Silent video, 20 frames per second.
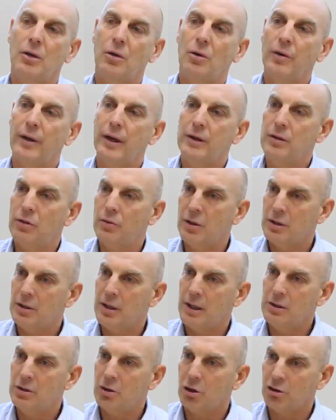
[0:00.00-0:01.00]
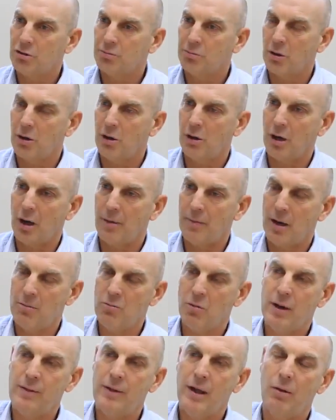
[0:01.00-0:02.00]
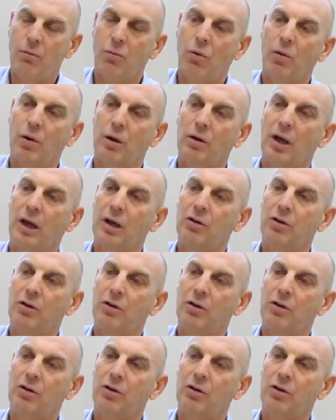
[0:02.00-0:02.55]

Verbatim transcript: or they do a detox program and when their water